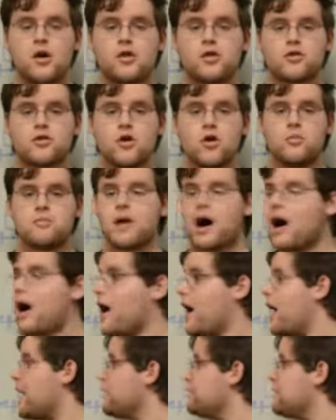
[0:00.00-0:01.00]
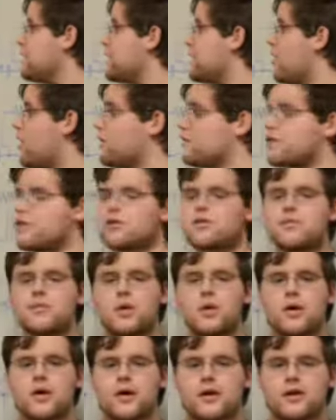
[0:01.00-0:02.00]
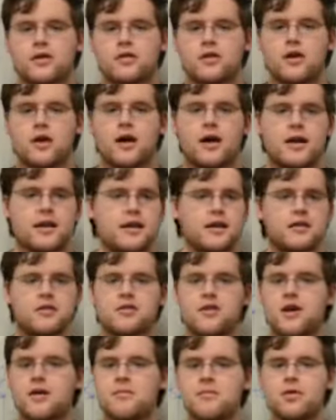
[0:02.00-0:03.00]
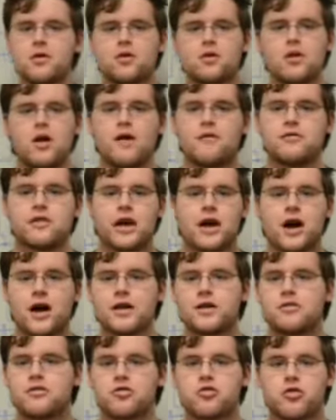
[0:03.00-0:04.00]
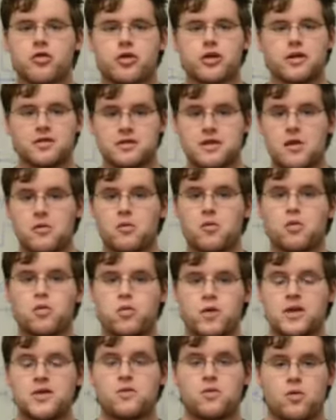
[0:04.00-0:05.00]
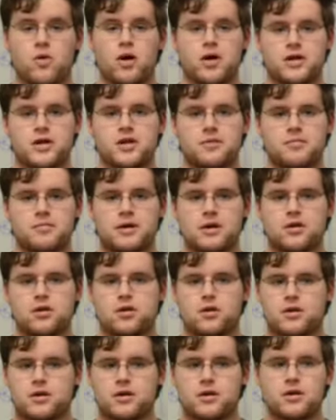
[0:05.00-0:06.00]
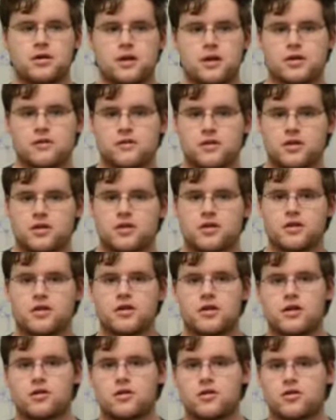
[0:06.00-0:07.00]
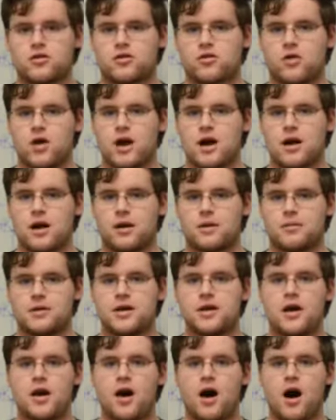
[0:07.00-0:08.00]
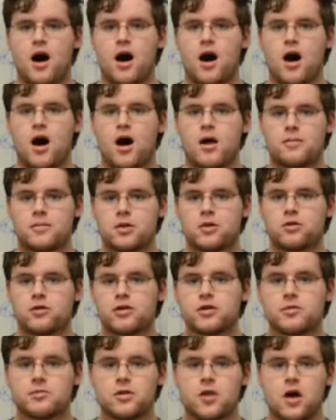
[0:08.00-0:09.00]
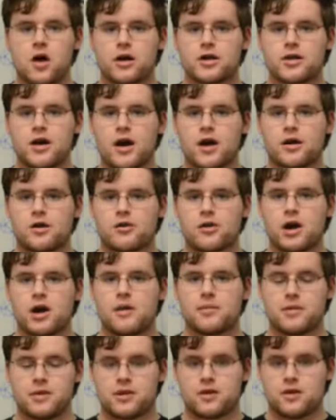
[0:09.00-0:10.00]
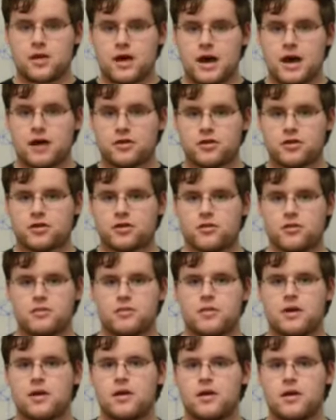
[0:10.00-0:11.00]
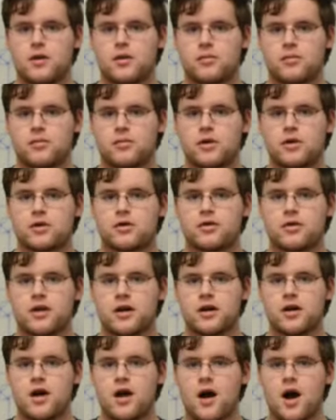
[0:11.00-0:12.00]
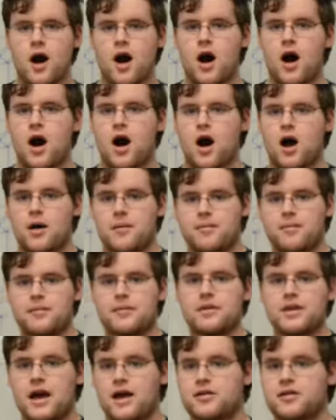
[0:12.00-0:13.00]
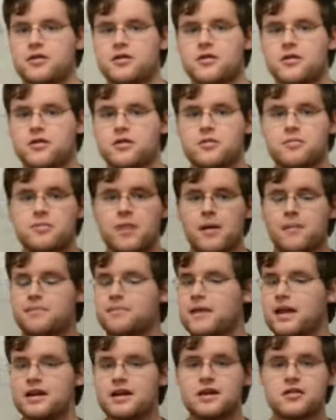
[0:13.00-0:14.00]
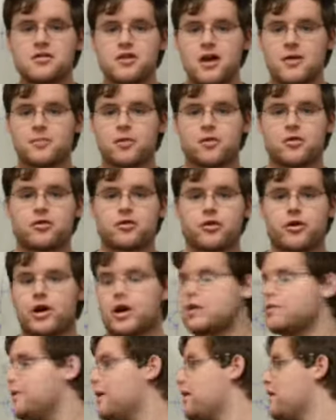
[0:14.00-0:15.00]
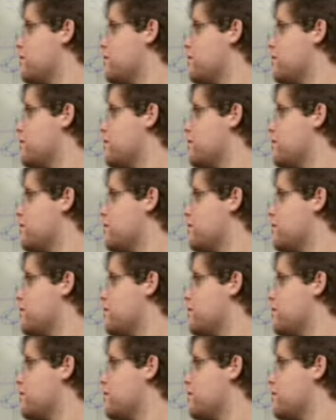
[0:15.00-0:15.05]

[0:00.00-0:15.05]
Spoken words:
So behind me on this board is kind of an example of the kind of circuit that we want to build, like Vincent had described using the block diagram in the last little thing. Yeah, this is an example circuit.